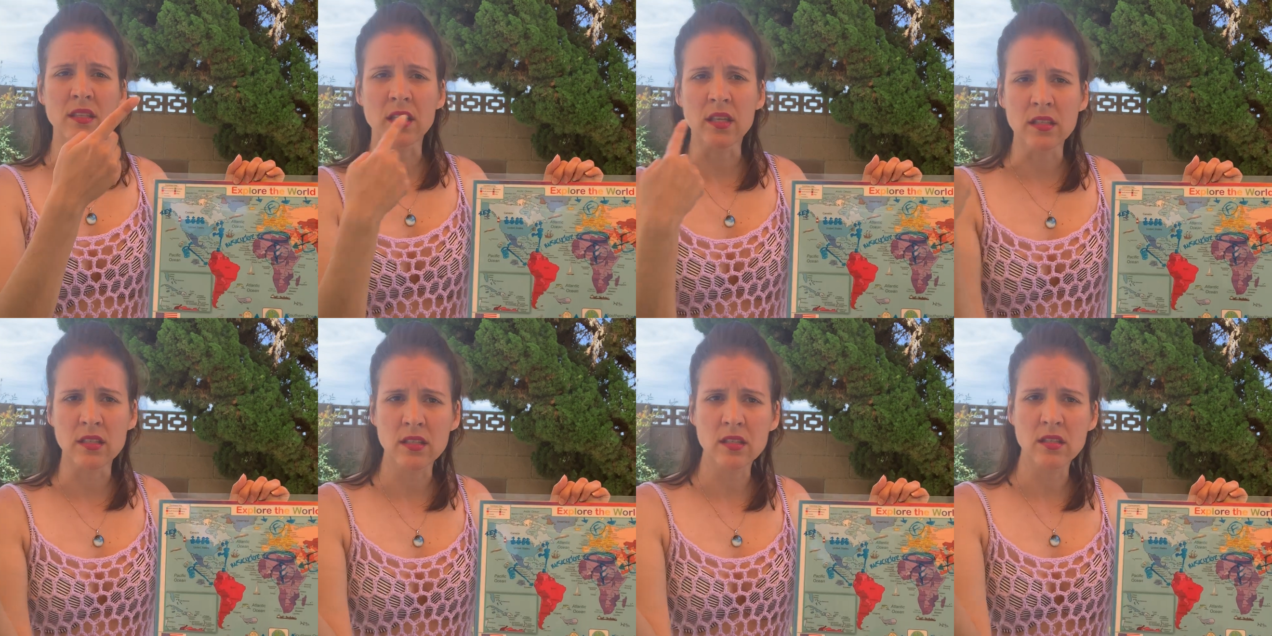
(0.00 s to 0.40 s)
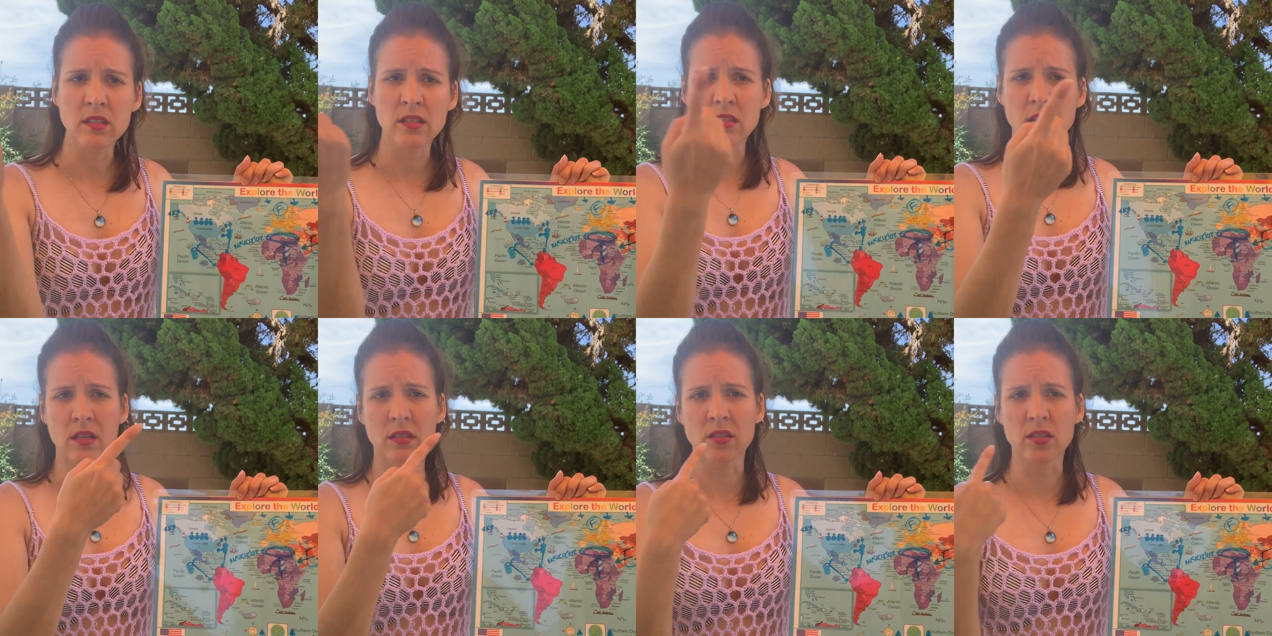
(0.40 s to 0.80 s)
it's
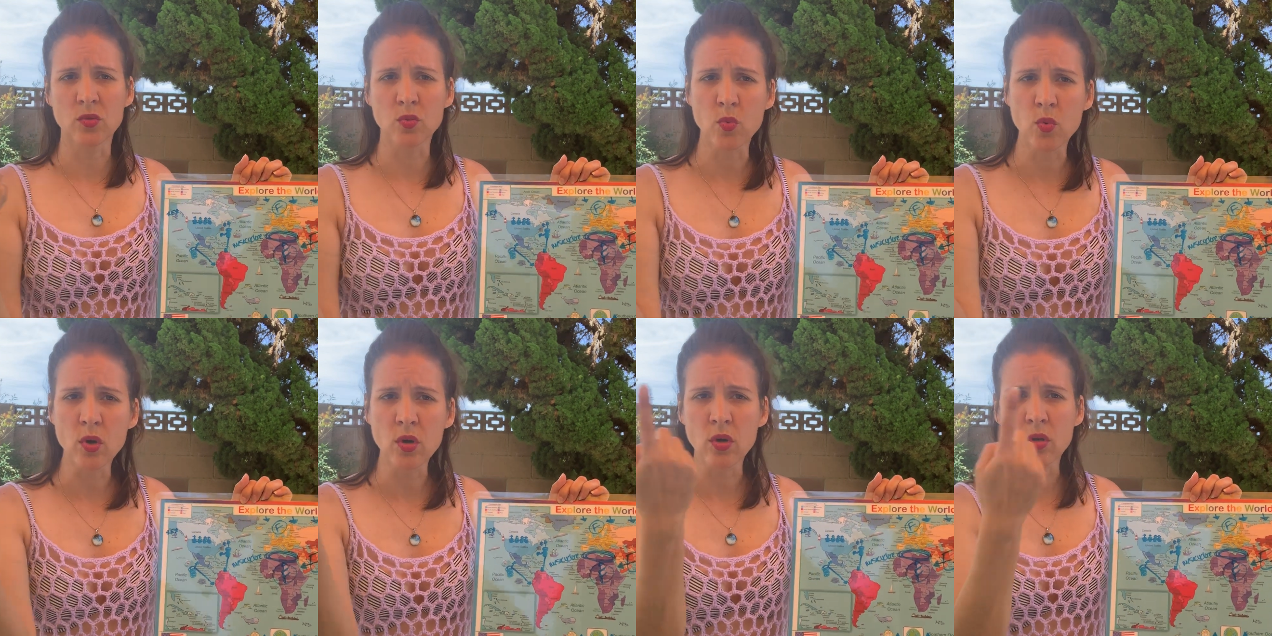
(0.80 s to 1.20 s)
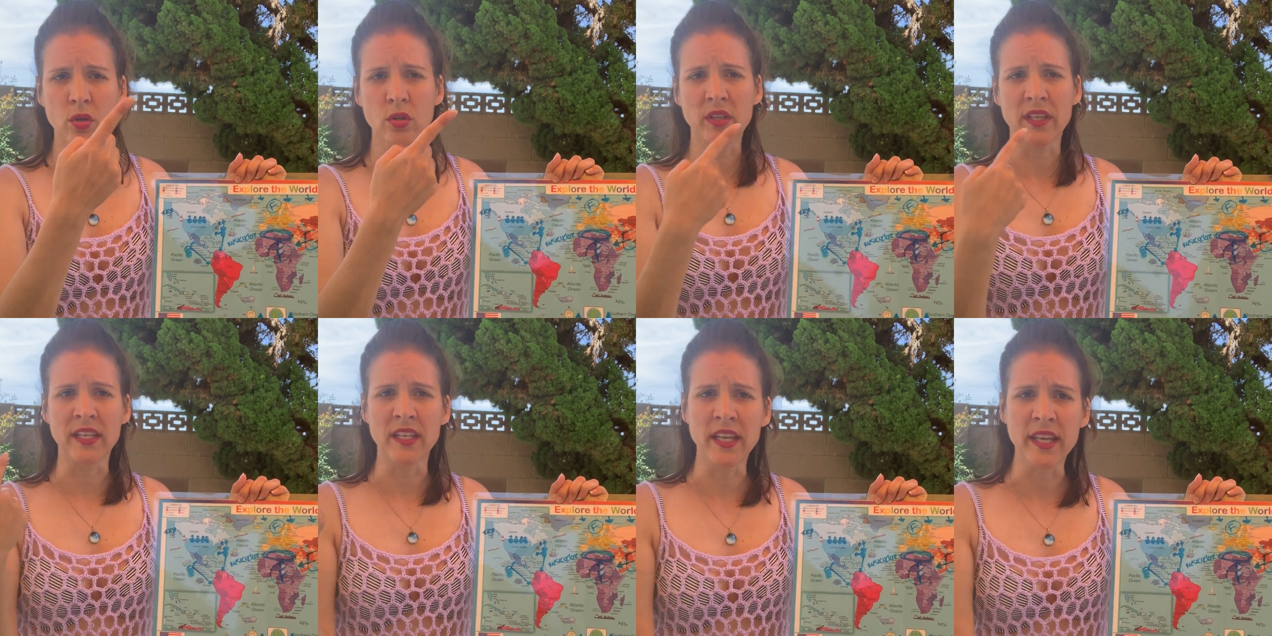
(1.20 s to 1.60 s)
a
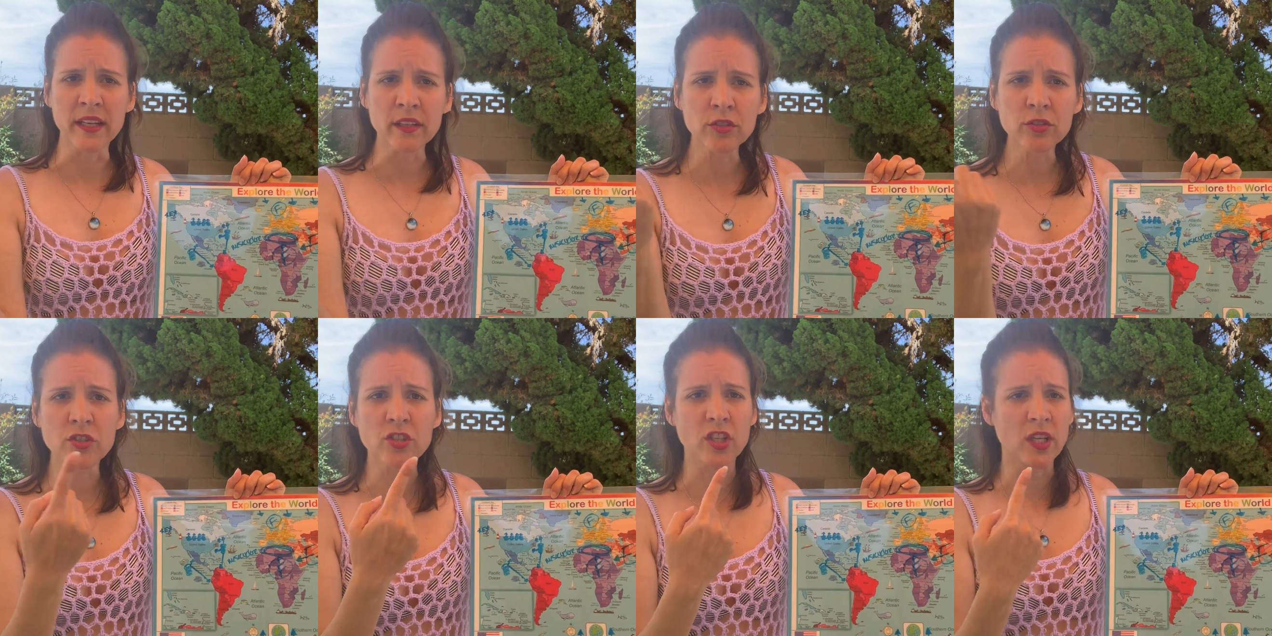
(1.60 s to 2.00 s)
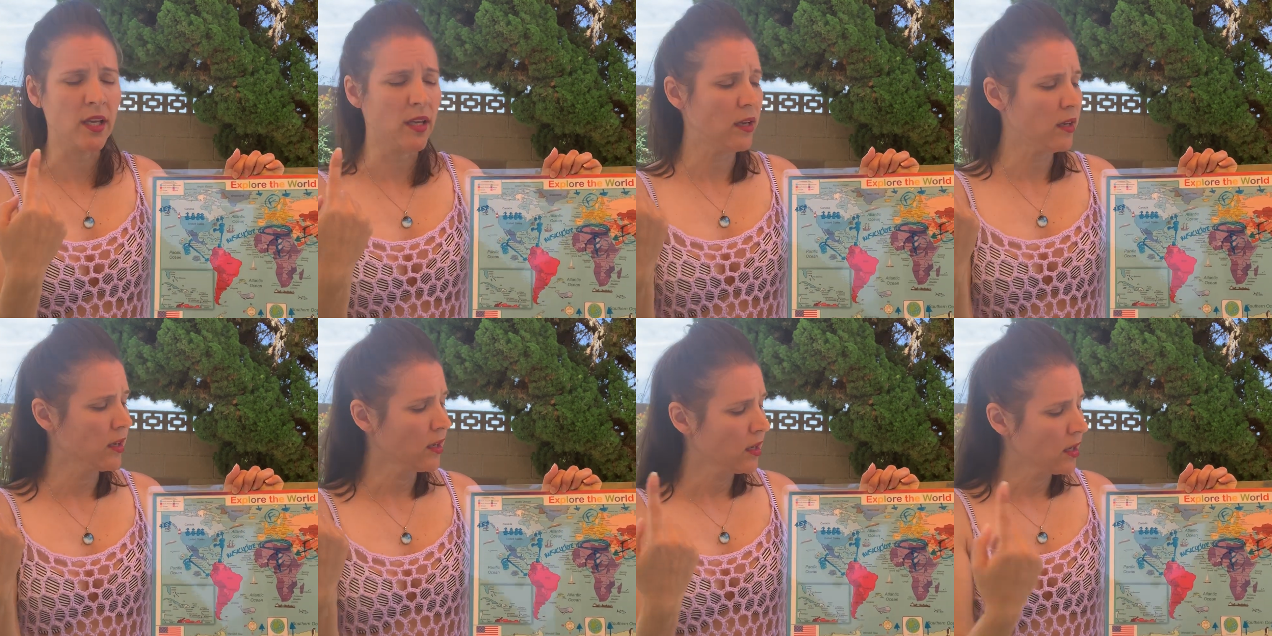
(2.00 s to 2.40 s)
swirl in
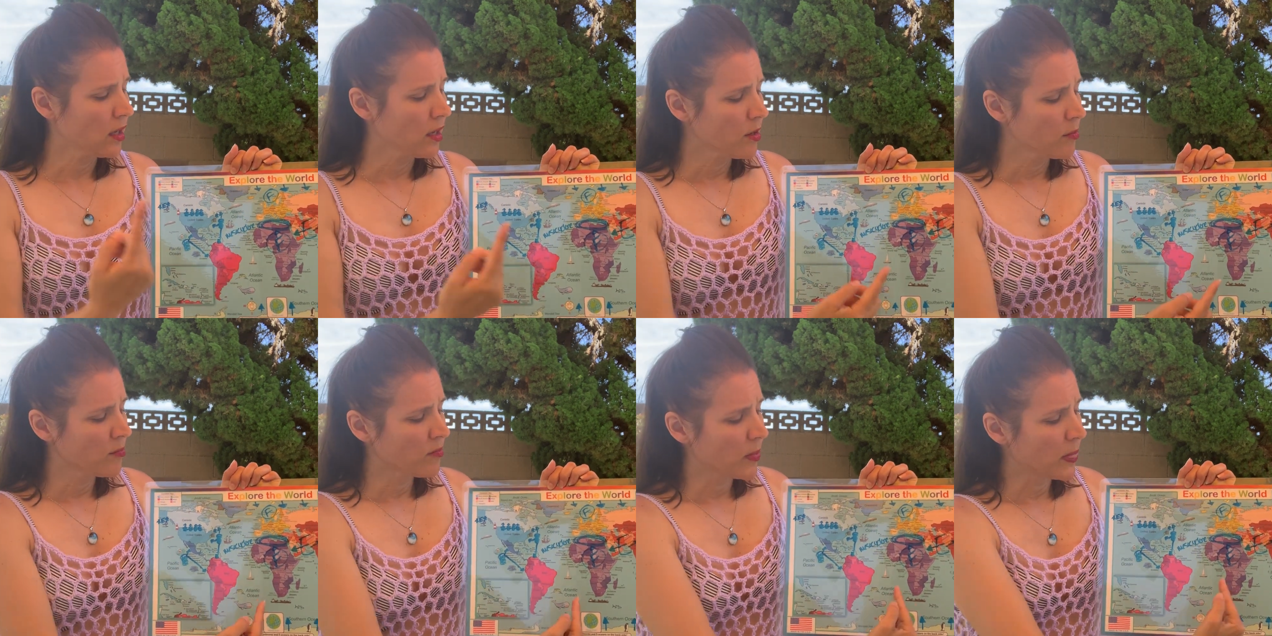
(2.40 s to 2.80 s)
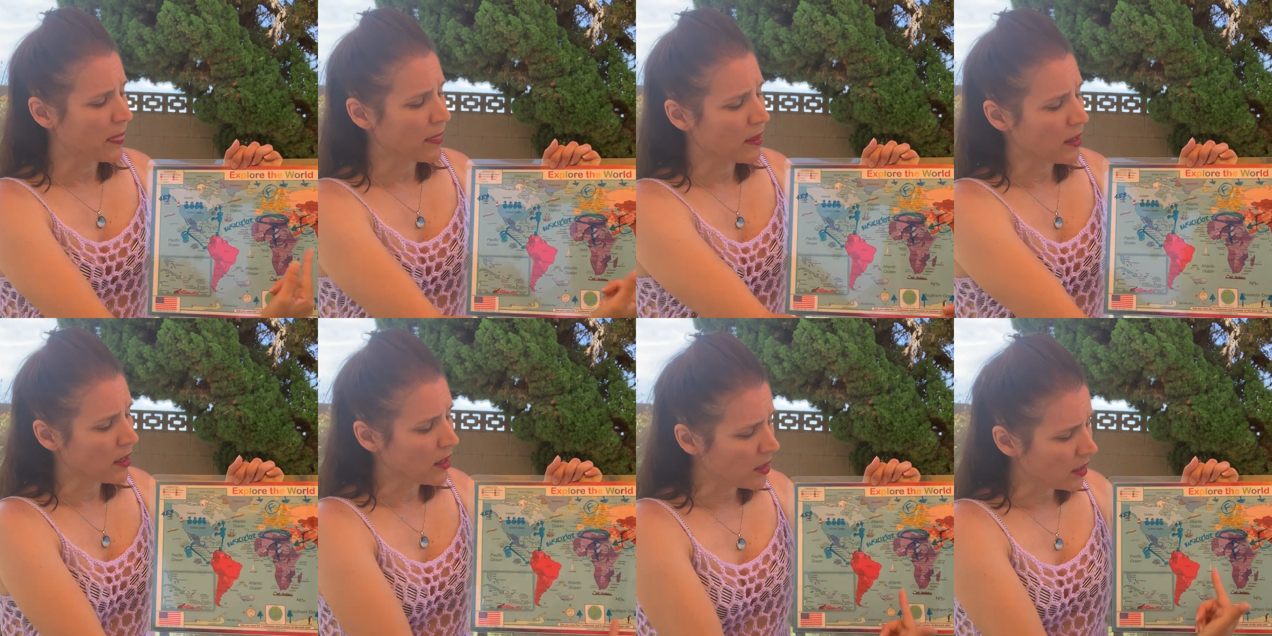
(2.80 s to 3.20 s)
energy.
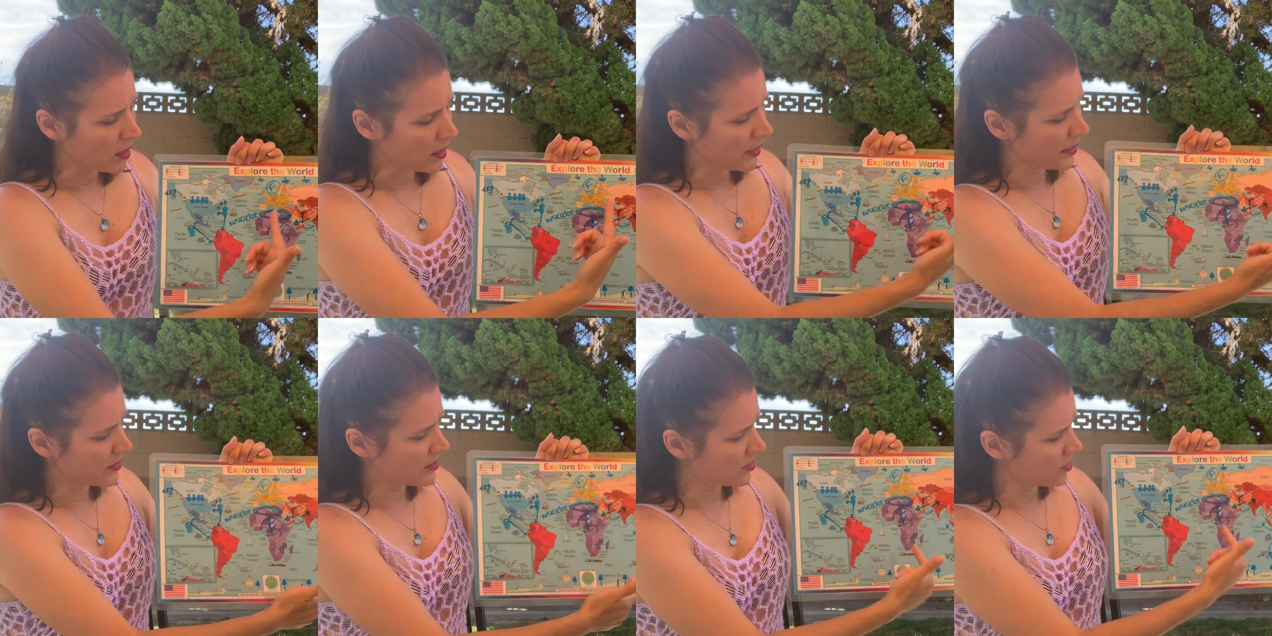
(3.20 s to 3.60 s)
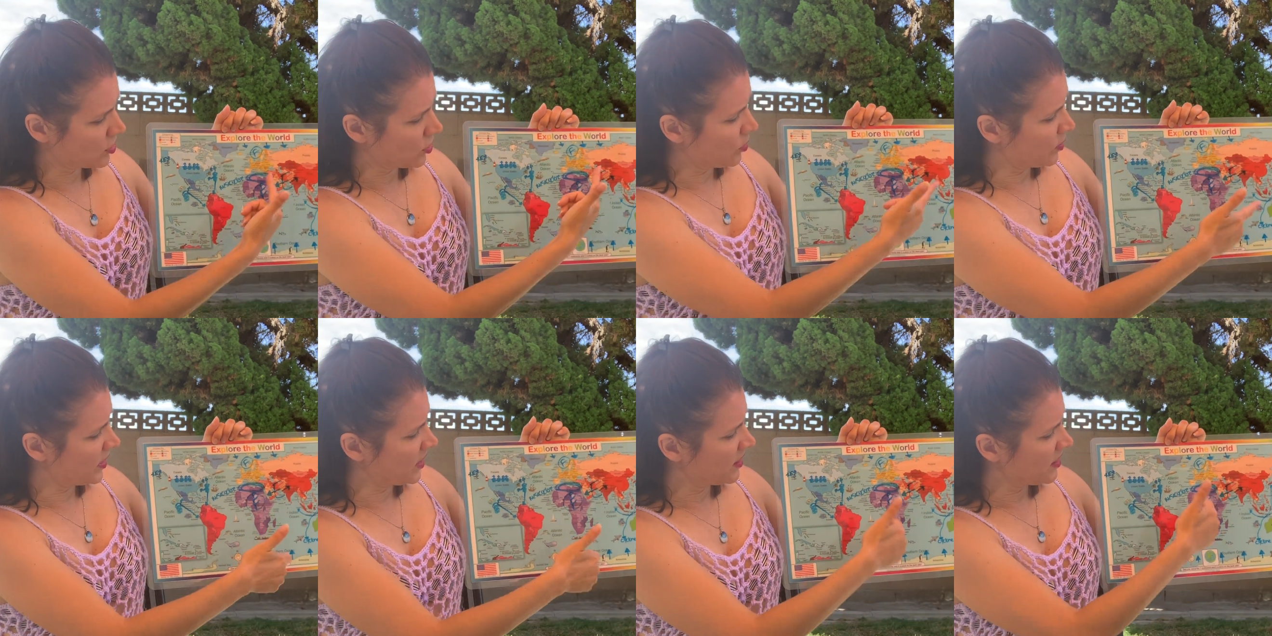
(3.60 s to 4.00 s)
It's
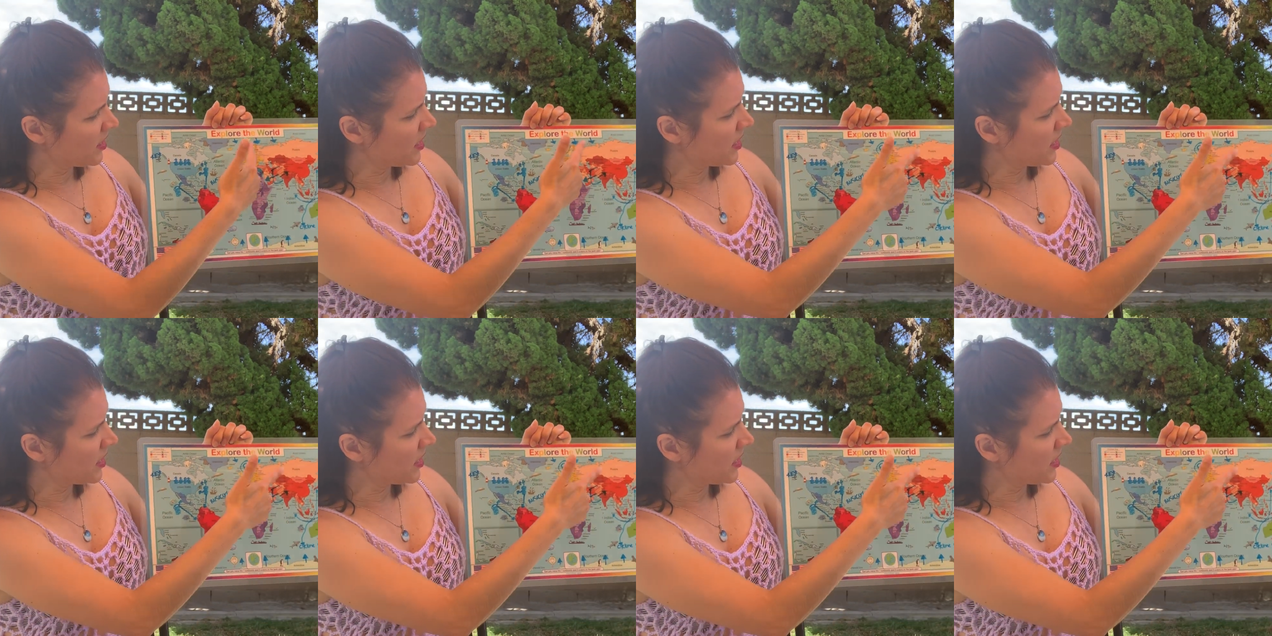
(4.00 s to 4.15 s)
doing